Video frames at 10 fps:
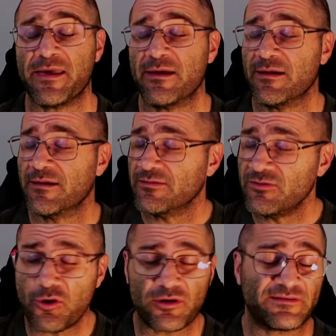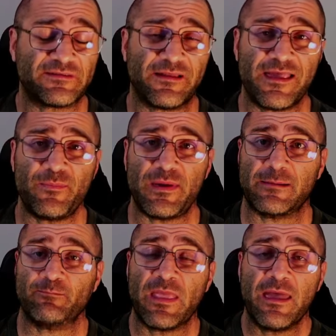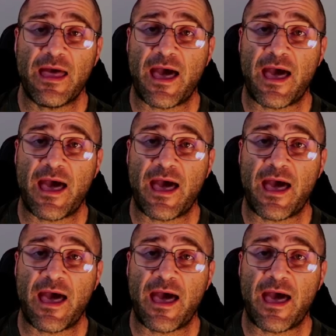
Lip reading: Not sleeping. The